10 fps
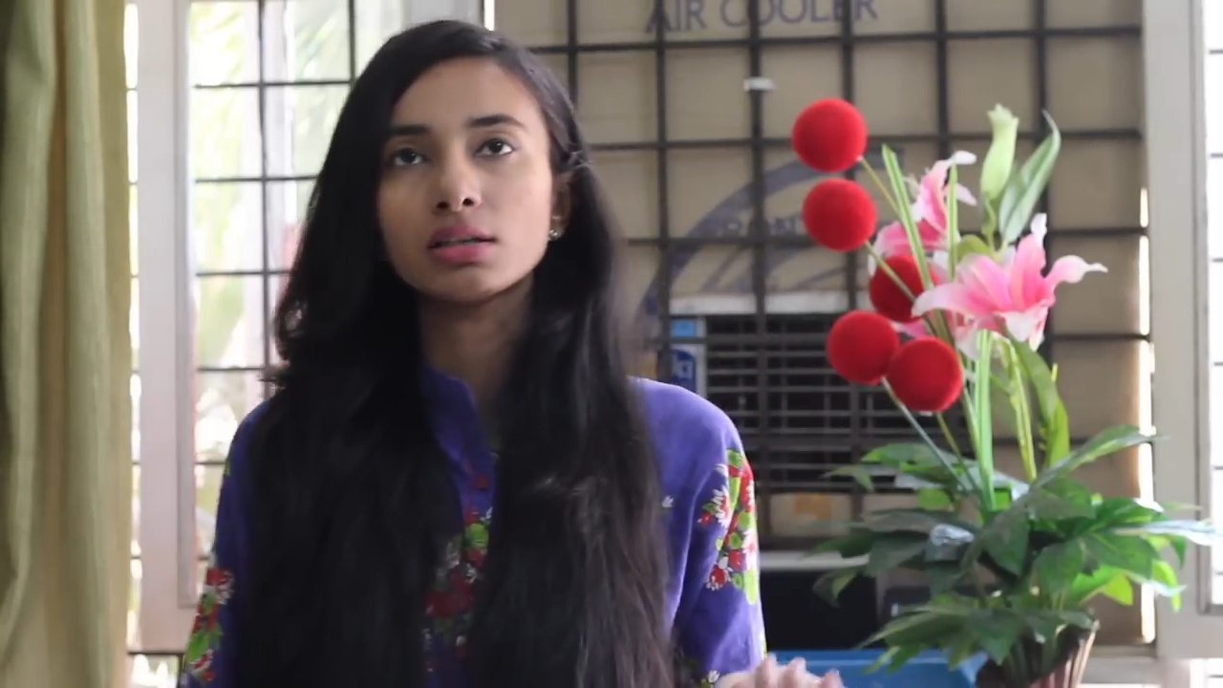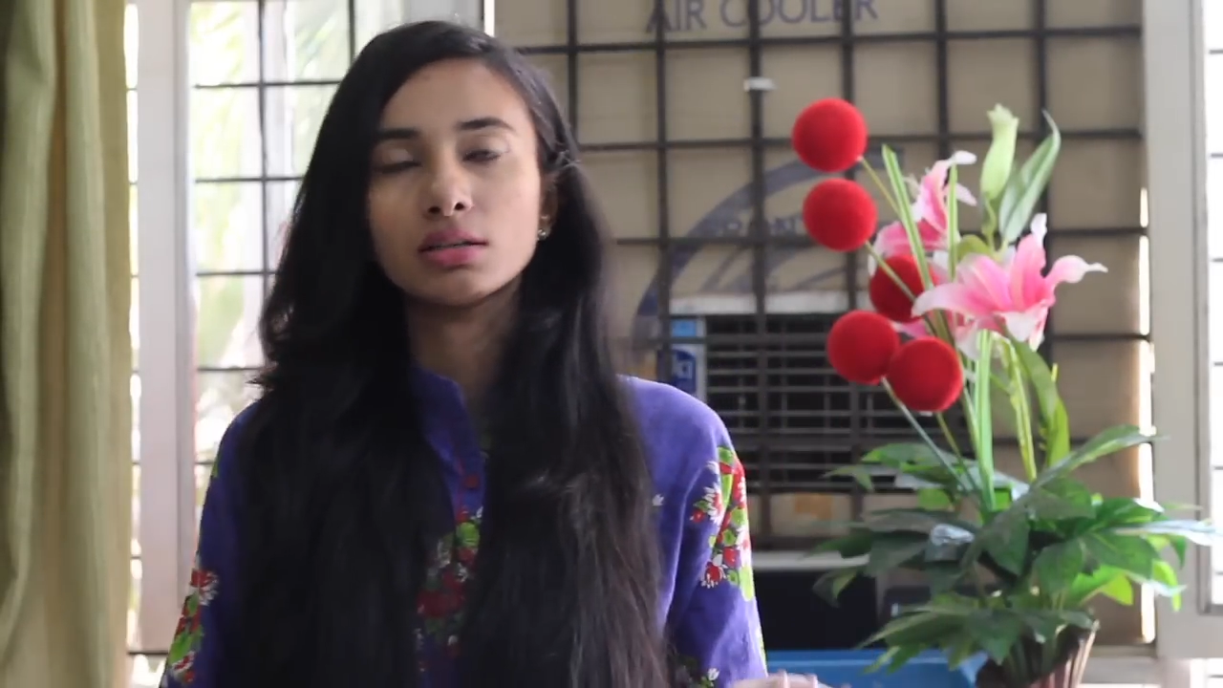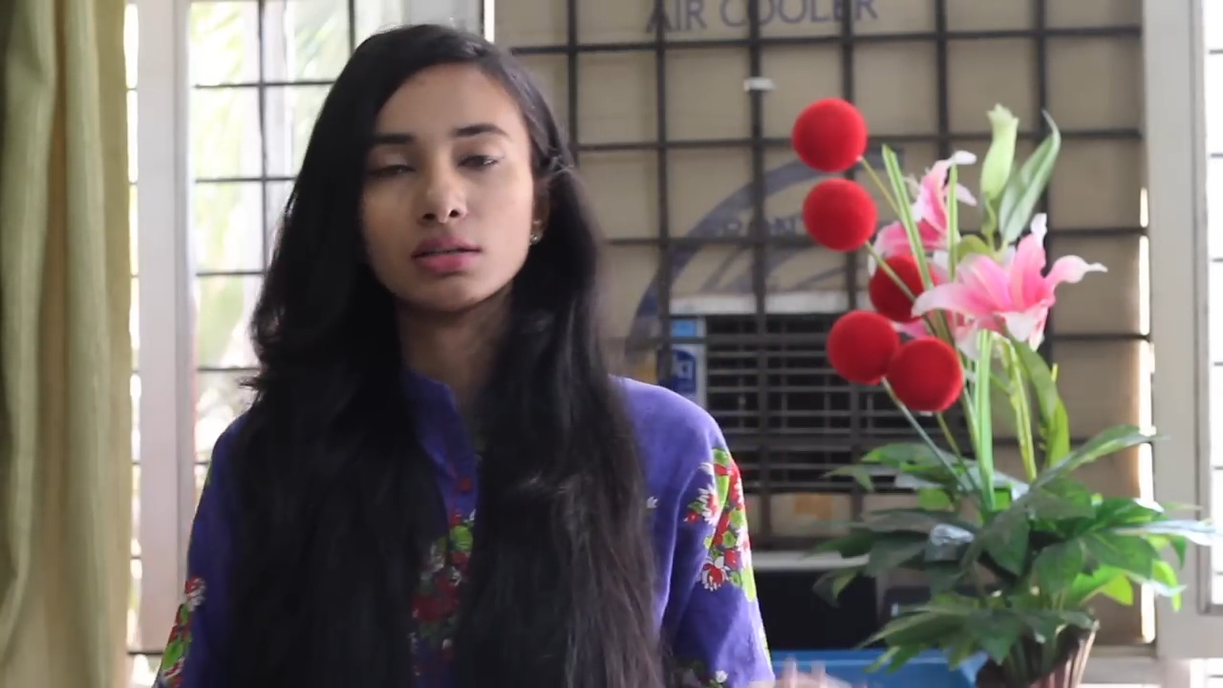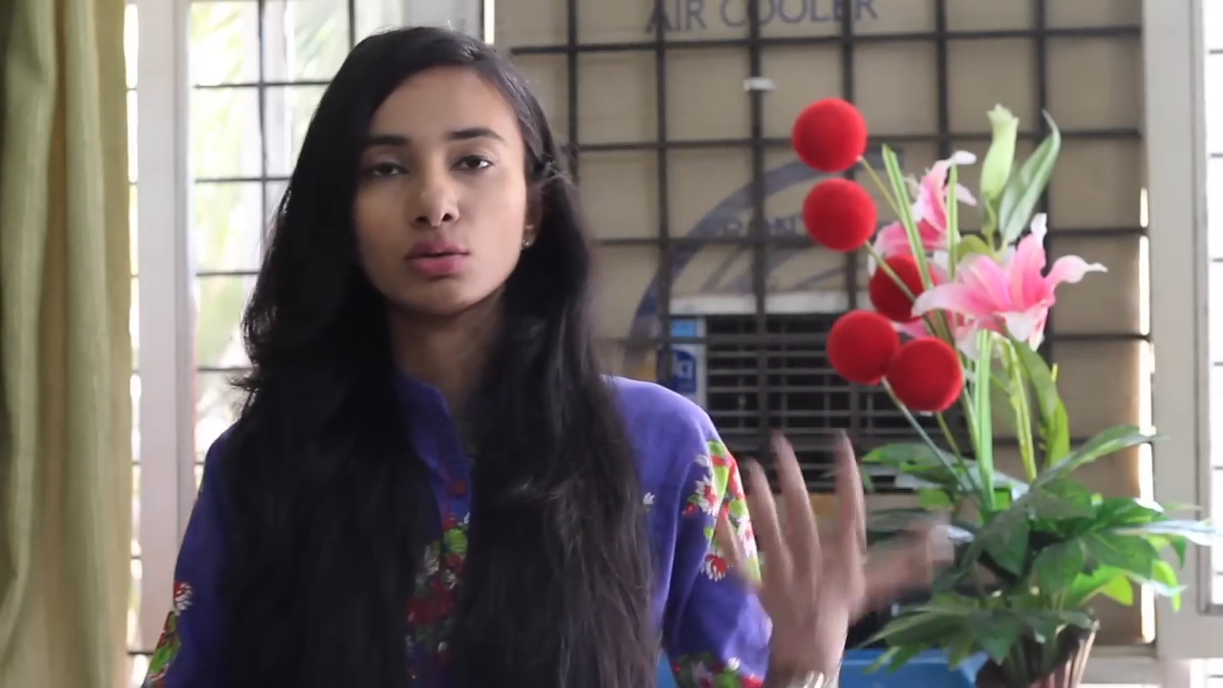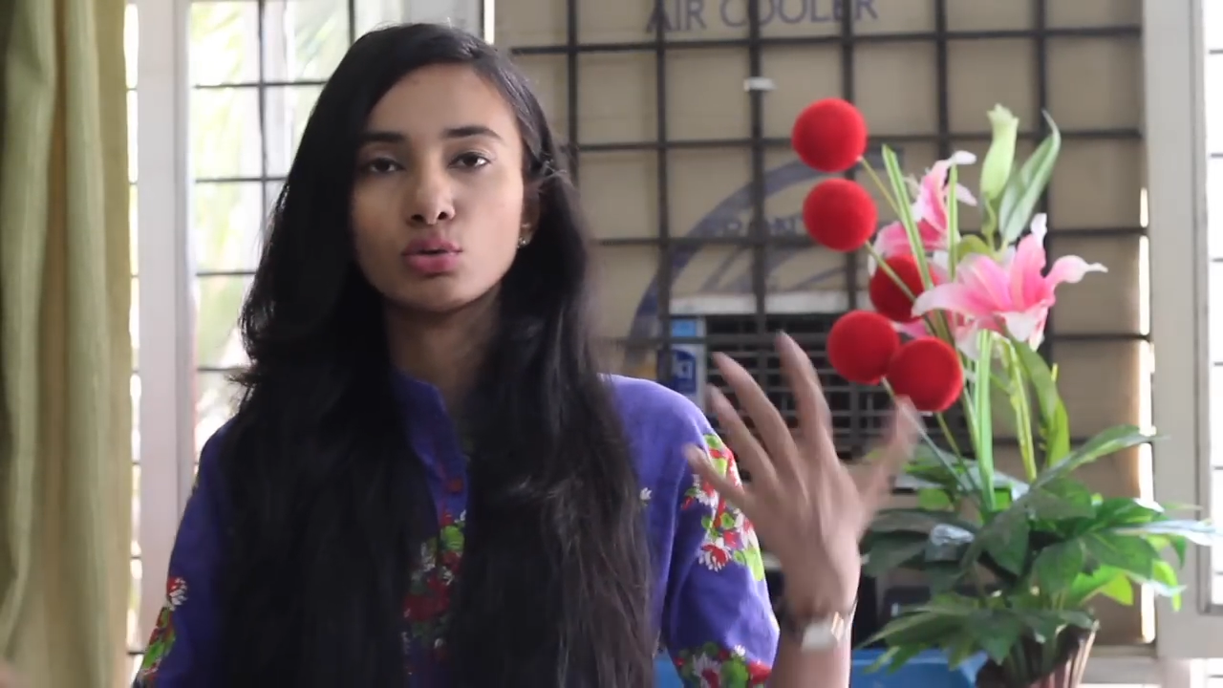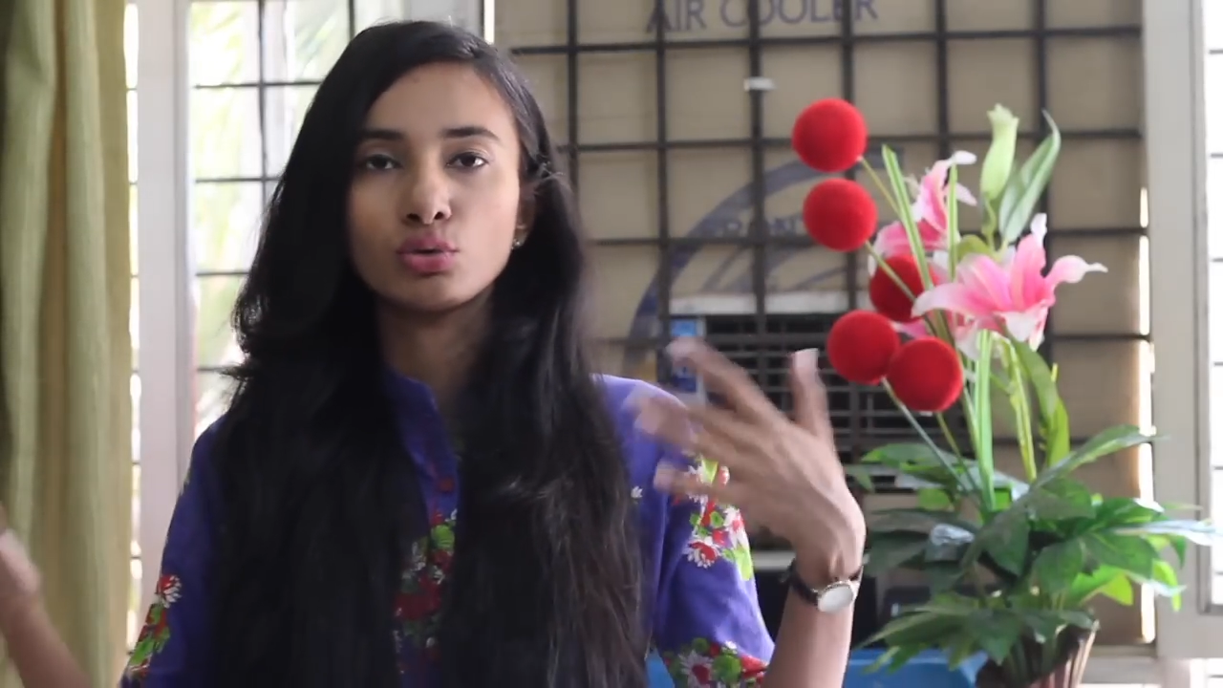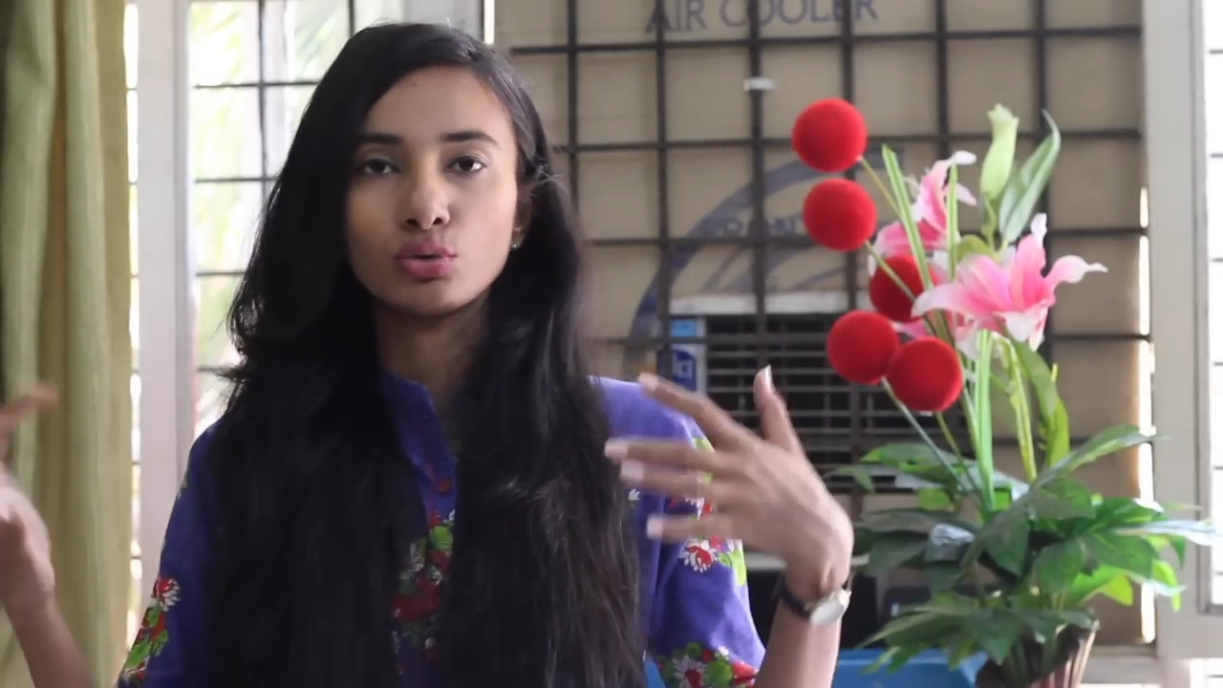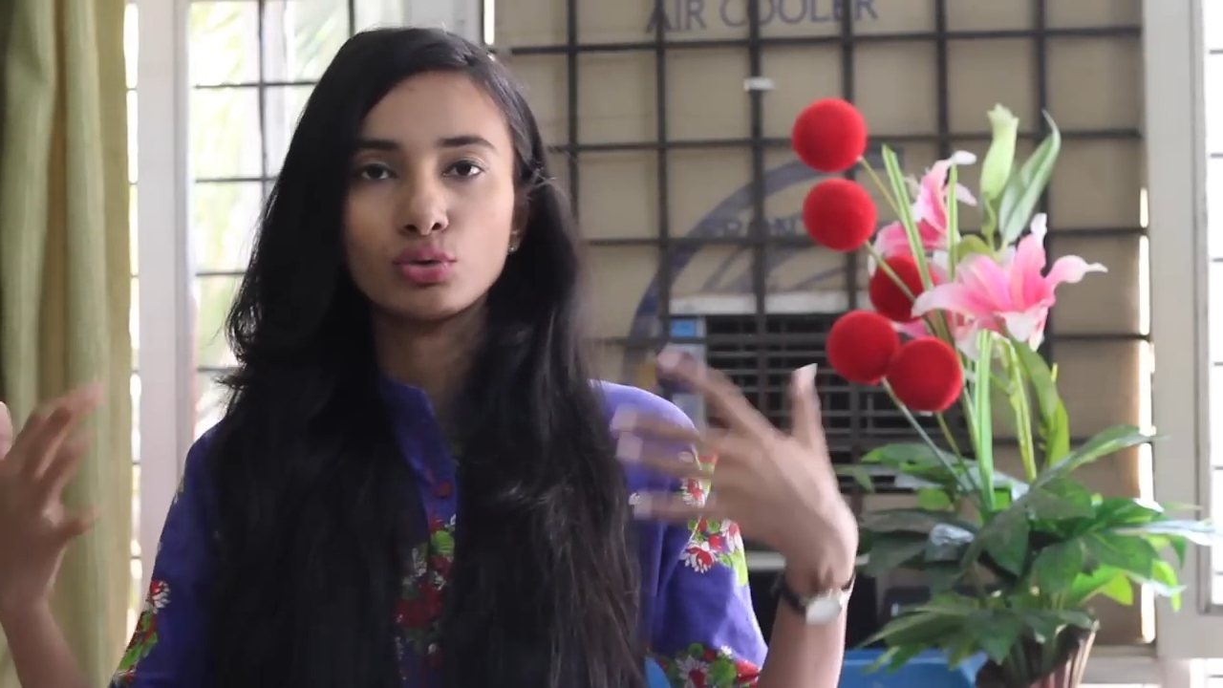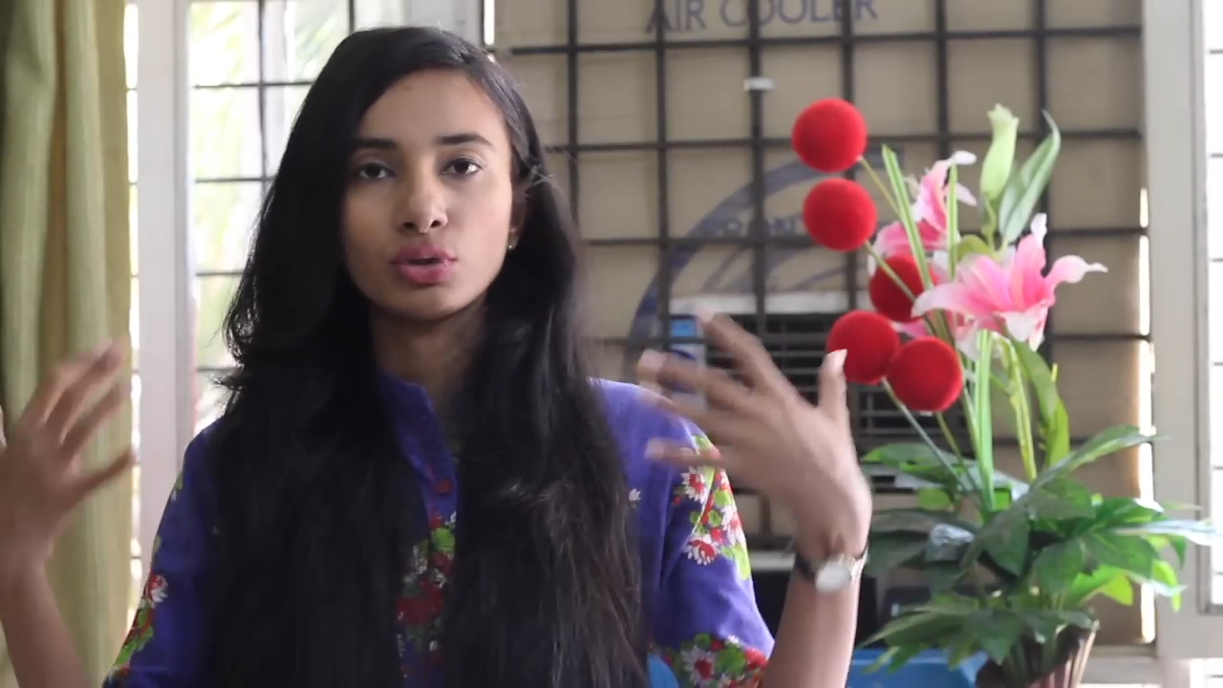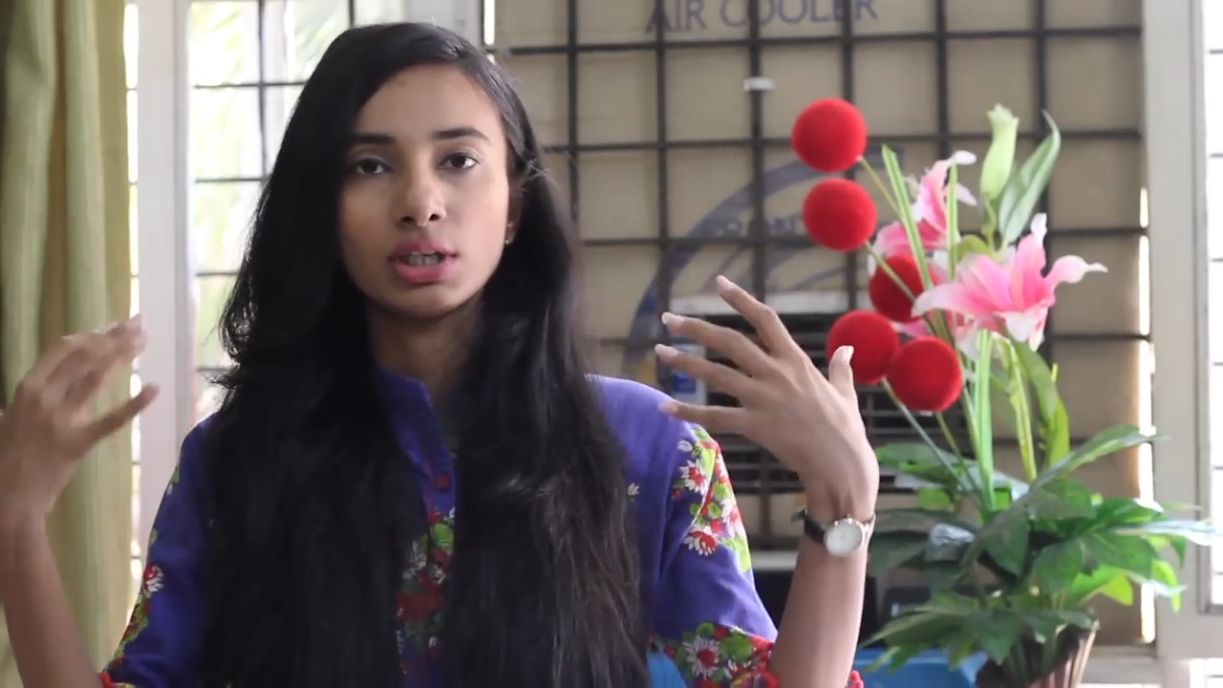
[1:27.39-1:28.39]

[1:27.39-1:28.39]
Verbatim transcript: uh, who